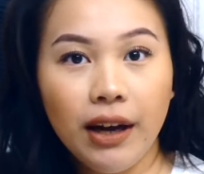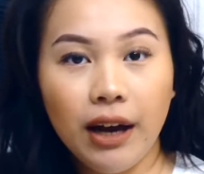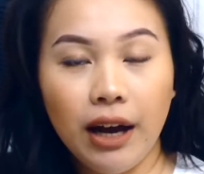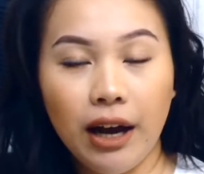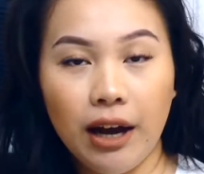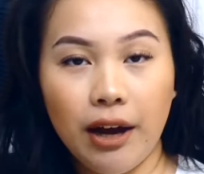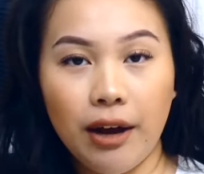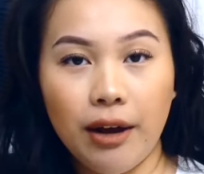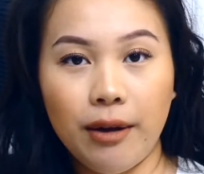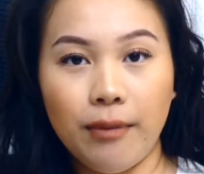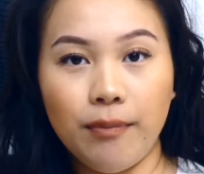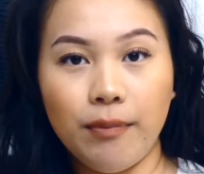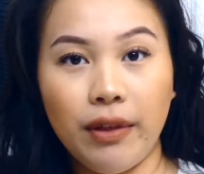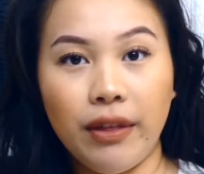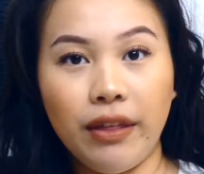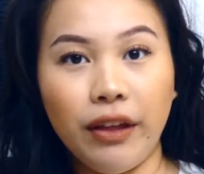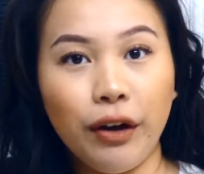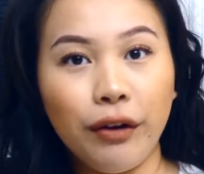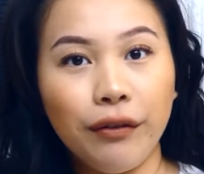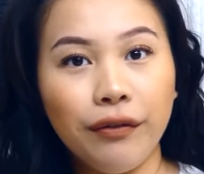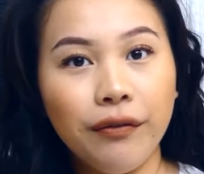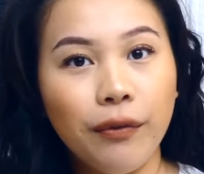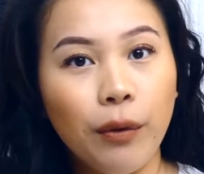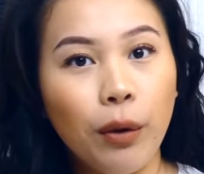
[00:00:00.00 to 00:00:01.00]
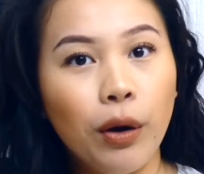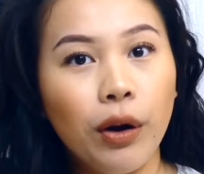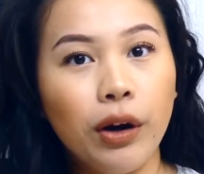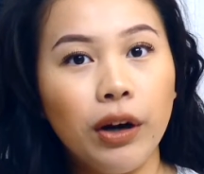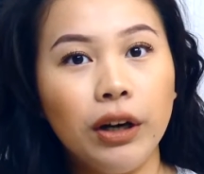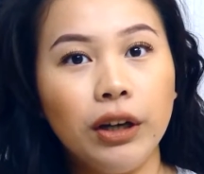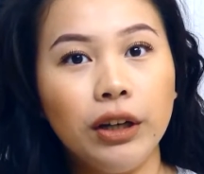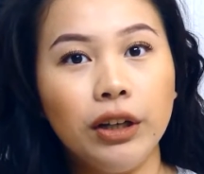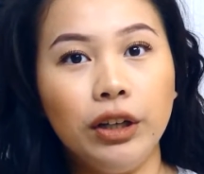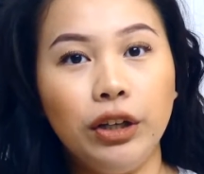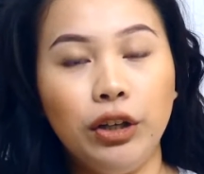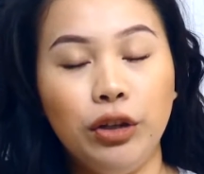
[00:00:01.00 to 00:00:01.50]

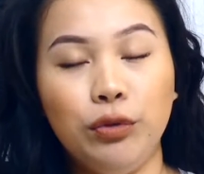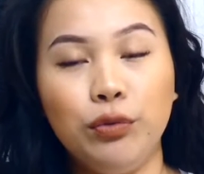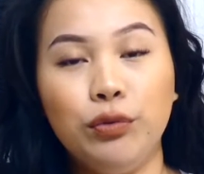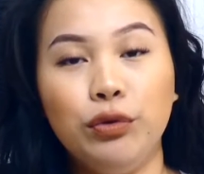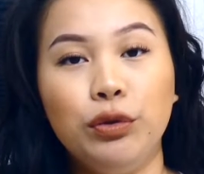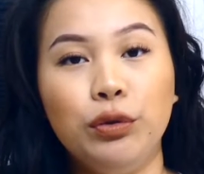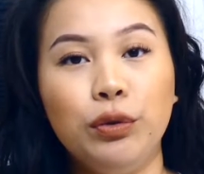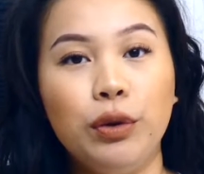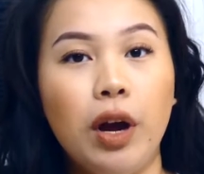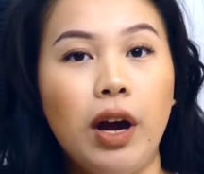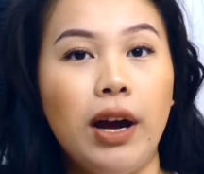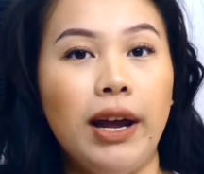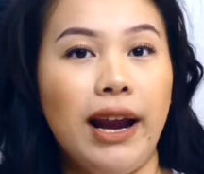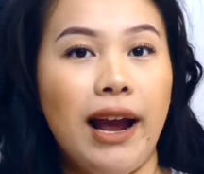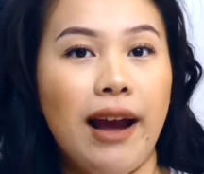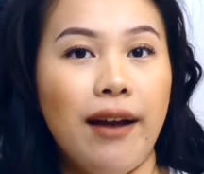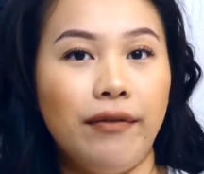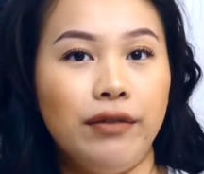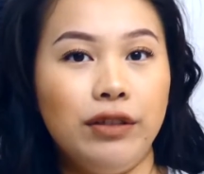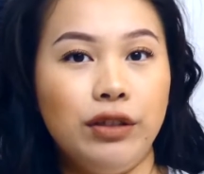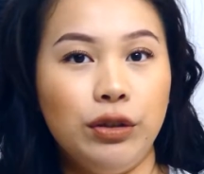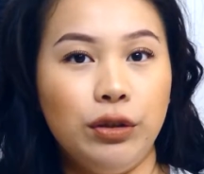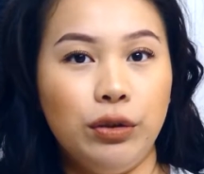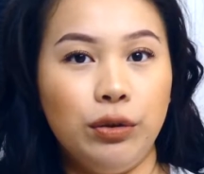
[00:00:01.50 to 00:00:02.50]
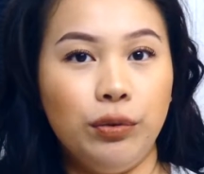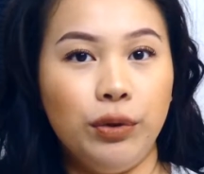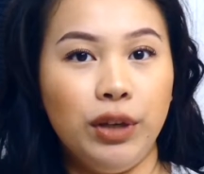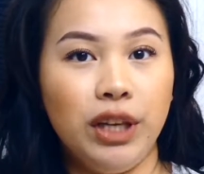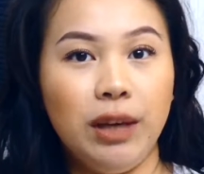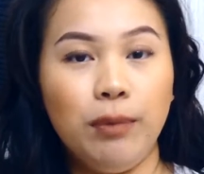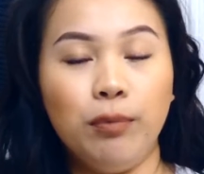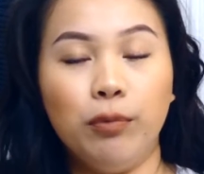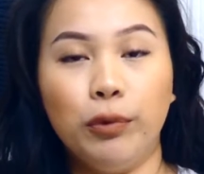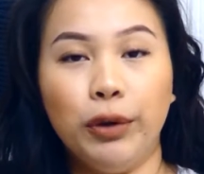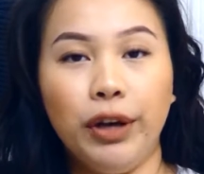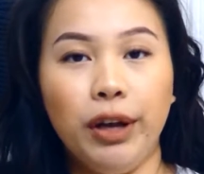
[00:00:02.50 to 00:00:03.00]
Therefore, you do not have to
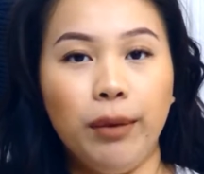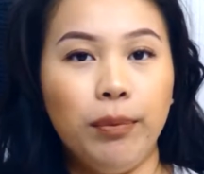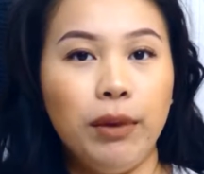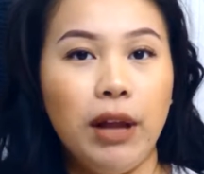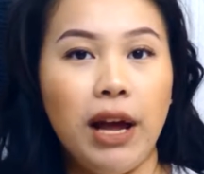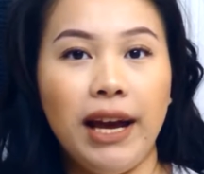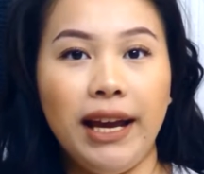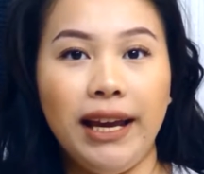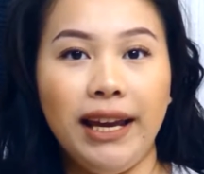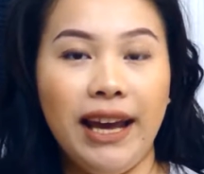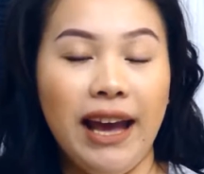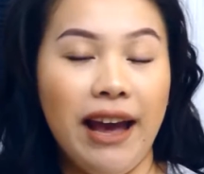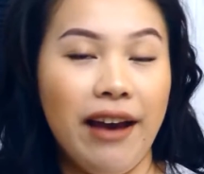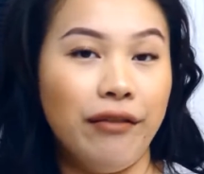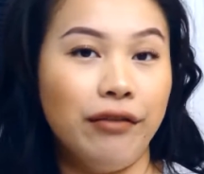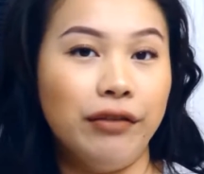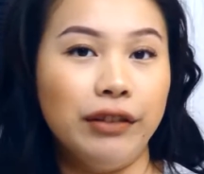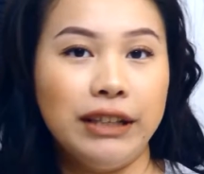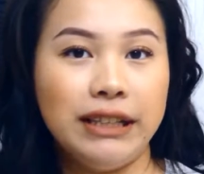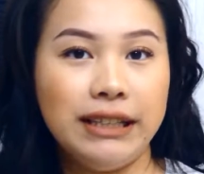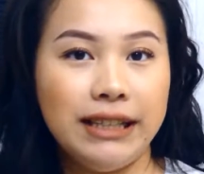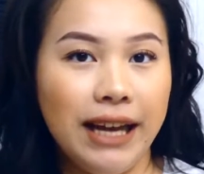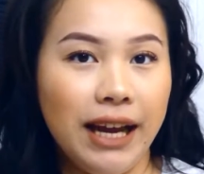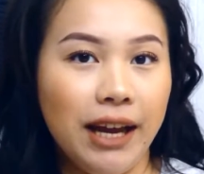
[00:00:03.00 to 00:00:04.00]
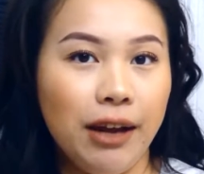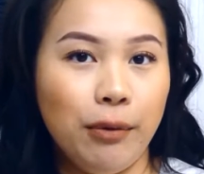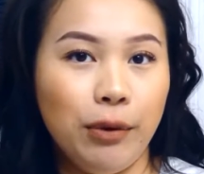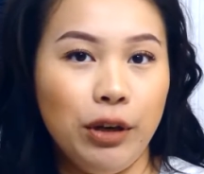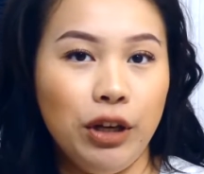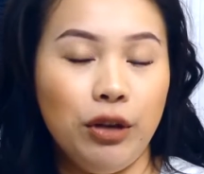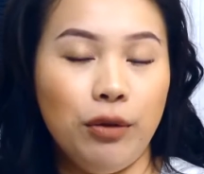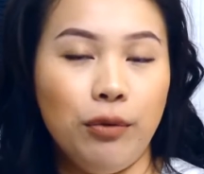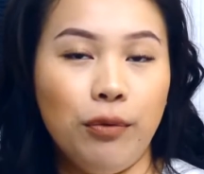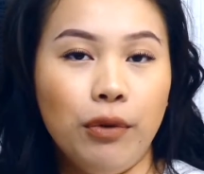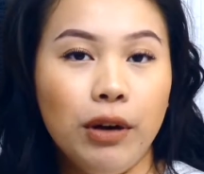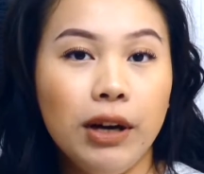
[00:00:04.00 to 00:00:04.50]
keep reapplying every day when
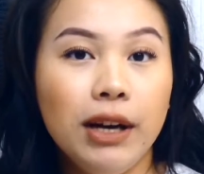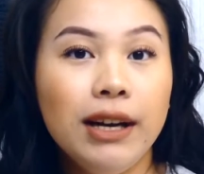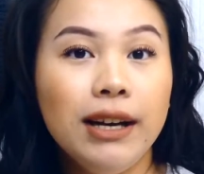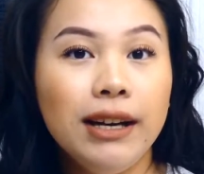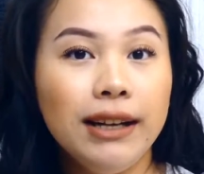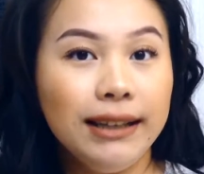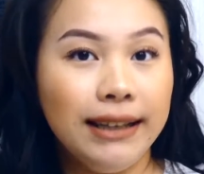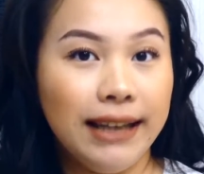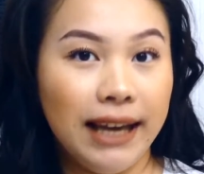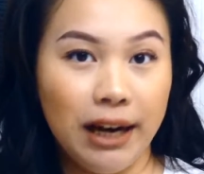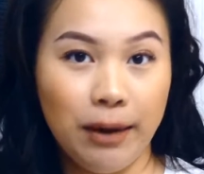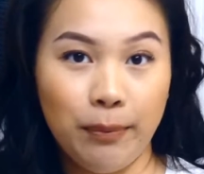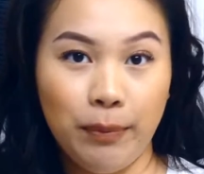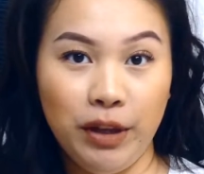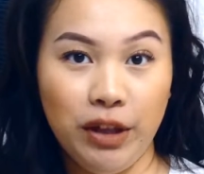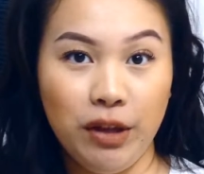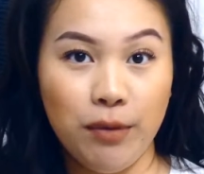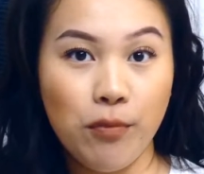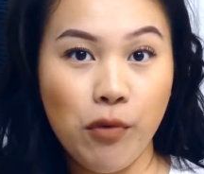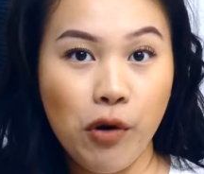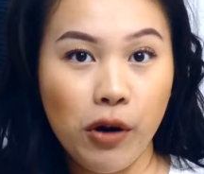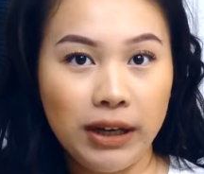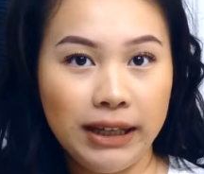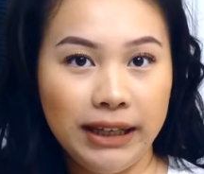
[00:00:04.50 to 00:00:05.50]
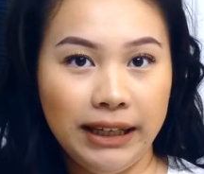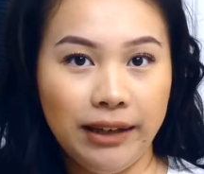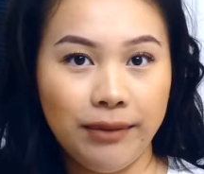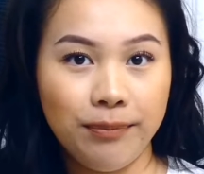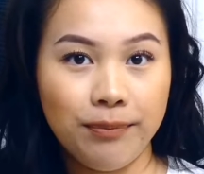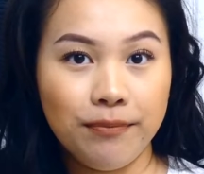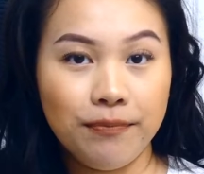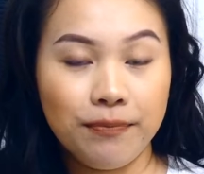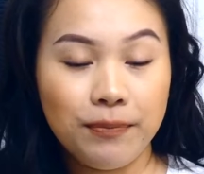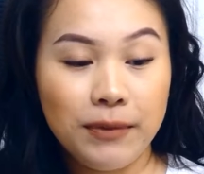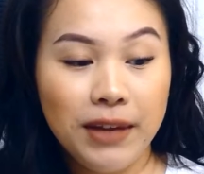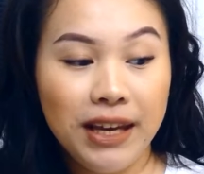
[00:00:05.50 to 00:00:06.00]
you get up in the
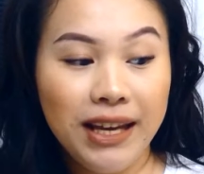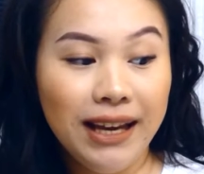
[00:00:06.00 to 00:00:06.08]
morning.